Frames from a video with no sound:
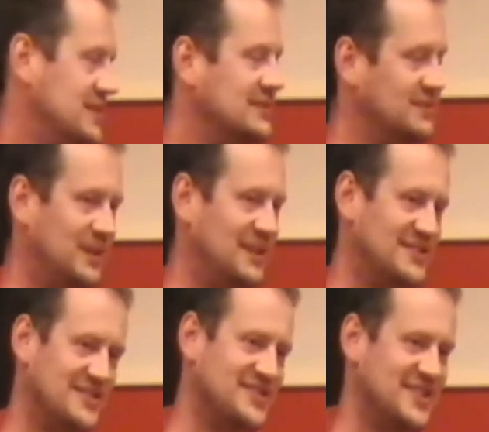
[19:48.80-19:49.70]

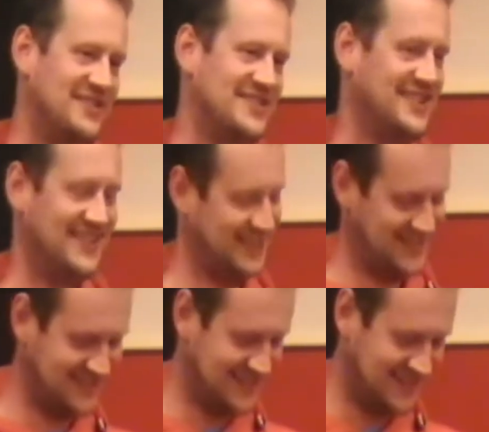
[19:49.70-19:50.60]
Quality of service. Yeah.
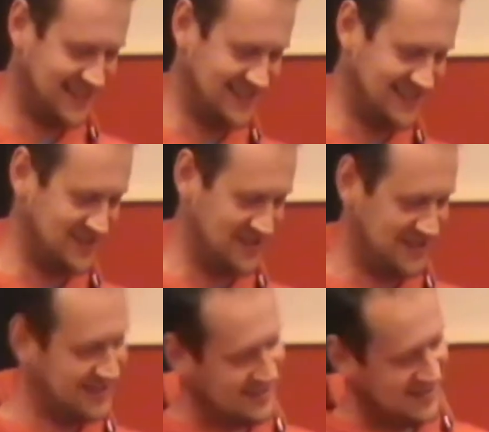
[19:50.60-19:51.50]
So that's
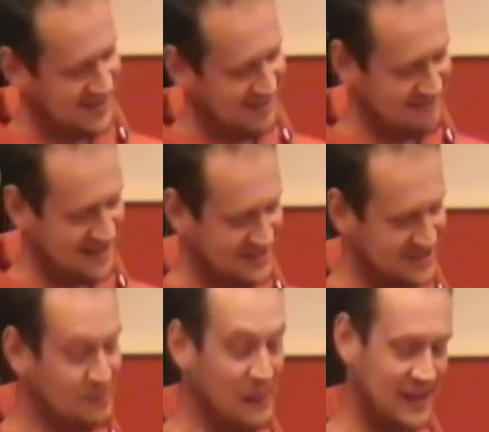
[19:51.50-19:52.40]
another
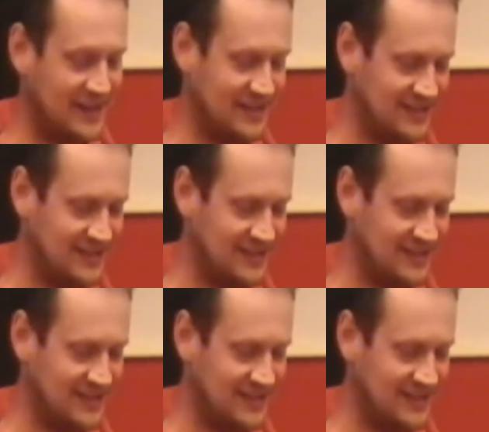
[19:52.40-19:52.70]
horrendous pain.